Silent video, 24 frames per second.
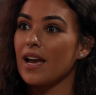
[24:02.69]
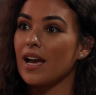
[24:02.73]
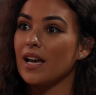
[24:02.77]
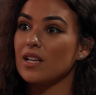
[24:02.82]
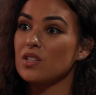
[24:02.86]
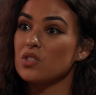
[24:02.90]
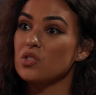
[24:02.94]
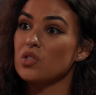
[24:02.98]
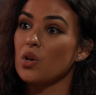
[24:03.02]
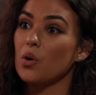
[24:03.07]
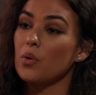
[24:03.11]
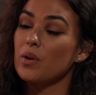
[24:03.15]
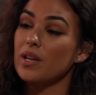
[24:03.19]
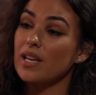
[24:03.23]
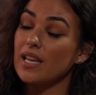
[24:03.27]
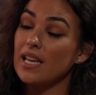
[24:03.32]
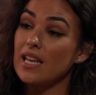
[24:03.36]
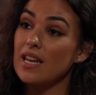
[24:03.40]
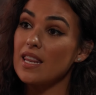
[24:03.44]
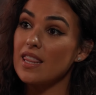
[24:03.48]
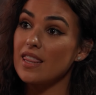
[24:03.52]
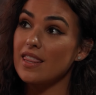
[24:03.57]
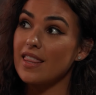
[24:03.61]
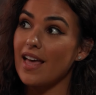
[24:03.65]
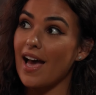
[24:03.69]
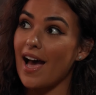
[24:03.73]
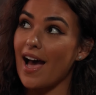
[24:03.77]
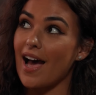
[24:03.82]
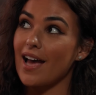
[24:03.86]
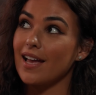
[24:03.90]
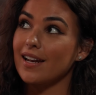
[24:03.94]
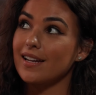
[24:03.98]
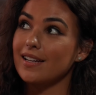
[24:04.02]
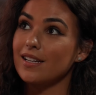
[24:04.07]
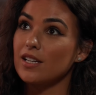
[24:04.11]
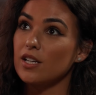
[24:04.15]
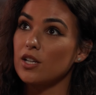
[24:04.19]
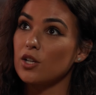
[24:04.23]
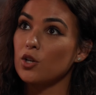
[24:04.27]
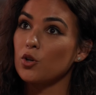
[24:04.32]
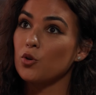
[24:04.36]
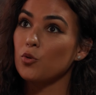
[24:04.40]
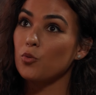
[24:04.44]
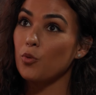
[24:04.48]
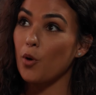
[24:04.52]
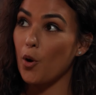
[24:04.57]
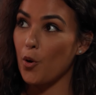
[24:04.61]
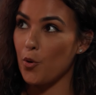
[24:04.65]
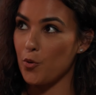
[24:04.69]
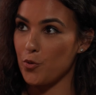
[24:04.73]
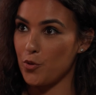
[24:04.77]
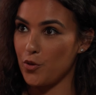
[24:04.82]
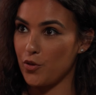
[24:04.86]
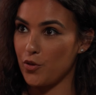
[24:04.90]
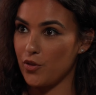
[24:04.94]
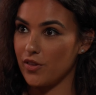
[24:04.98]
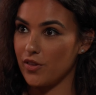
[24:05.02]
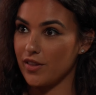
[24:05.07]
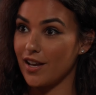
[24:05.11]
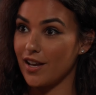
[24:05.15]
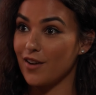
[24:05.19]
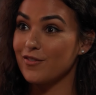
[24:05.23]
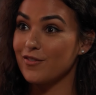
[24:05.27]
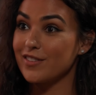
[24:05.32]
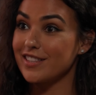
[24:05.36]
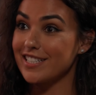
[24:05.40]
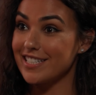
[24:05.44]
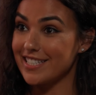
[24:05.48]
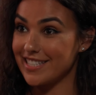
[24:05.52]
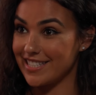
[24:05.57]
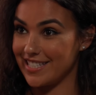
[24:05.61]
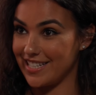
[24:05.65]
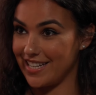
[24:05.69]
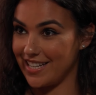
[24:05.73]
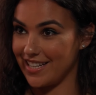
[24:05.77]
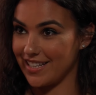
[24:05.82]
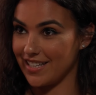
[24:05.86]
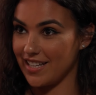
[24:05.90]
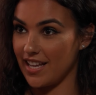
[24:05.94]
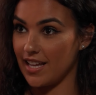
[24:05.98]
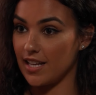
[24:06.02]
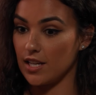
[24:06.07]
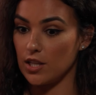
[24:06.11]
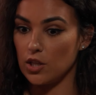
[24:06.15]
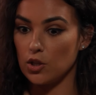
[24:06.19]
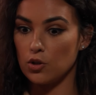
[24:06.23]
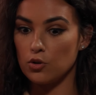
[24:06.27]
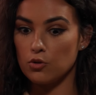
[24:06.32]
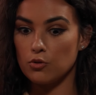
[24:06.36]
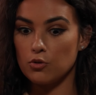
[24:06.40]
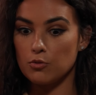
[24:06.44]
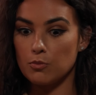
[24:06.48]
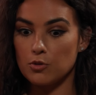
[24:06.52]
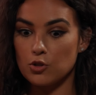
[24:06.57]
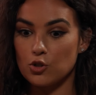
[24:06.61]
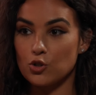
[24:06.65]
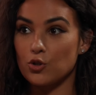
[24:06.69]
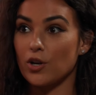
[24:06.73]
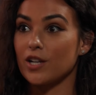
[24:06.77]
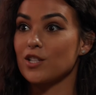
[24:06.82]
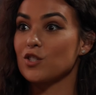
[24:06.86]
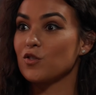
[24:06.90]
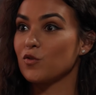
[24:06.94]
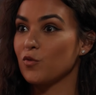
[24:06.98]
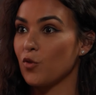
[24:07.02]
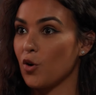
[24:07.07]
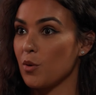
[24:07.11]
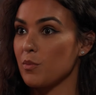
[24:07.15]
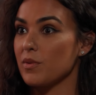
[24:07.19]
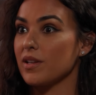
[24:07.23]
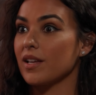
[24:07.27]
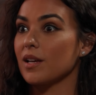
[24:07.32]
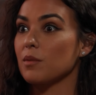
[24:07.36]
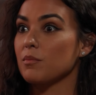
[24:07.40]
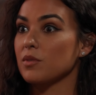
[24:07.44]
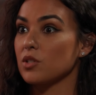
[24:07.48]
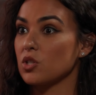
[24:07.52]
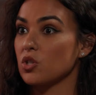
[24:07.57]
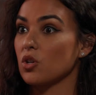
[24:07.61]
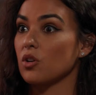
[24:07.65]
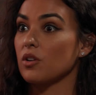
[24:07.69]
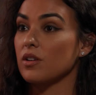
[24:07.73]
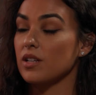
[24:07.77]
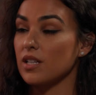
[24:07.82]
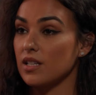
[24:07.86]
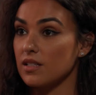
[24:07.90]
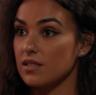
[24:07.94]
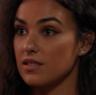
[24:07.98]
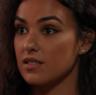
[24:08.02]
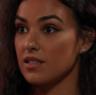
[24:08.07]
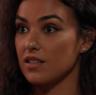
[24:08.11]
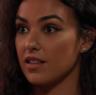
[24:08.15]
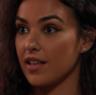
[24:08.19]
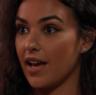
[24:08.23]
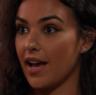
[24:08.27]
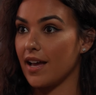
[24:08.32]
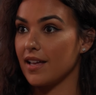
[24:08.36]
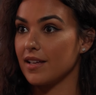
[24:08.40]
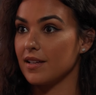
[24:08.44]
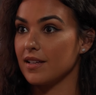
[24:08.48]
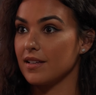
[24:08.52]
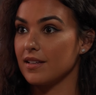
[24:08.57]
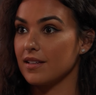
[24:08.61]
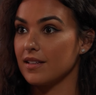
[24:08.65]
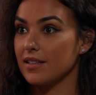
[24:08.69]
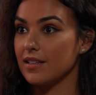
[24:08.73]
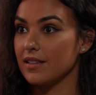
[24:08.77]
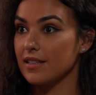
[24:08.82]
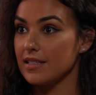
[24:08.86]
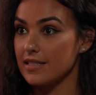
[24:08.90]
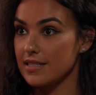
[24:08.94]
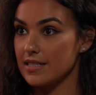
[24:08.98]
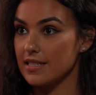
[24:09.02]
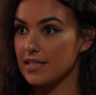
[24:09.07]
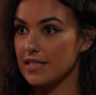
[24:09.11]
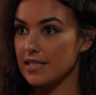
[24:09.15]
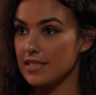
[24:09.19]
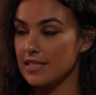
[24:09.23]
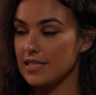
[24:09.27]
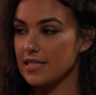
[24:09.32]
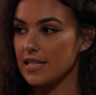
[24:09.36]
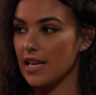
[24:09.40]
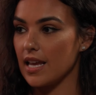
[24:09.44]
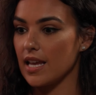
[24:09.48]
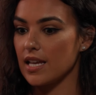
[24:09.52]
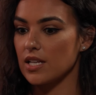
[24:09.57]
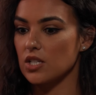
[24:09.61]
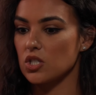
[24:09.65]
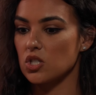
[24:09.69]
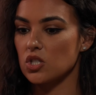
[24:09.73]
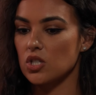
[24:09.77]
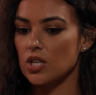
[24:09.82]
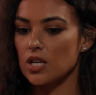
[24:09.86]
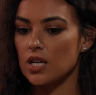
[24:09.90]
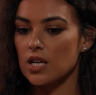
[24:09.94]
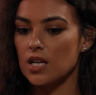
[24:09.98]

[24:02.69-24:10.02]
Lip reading: And so, in that growth of listening and you transforming and maturing into that listening stage,